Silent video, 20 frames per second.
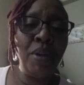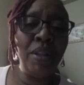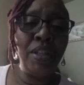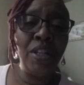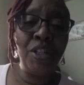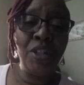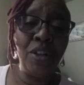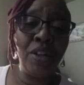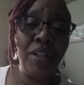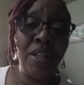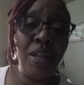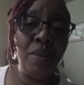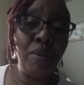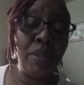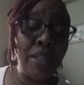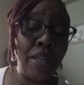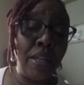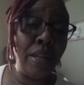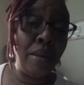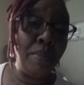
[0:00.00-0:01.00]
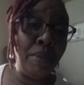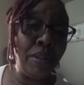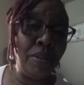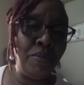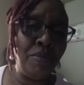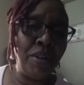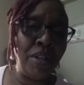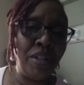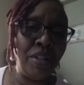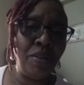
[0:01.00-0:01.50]
But this young lady was unable
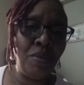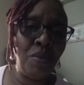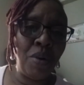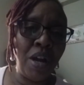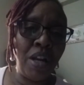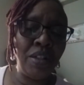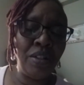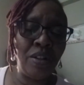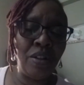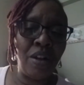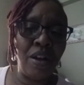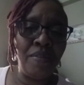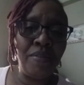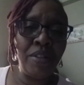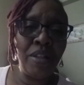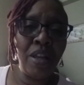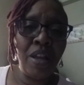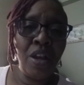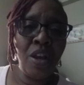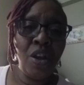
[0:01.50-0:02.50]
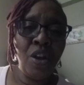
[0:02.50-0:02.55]
to reach the washcloths.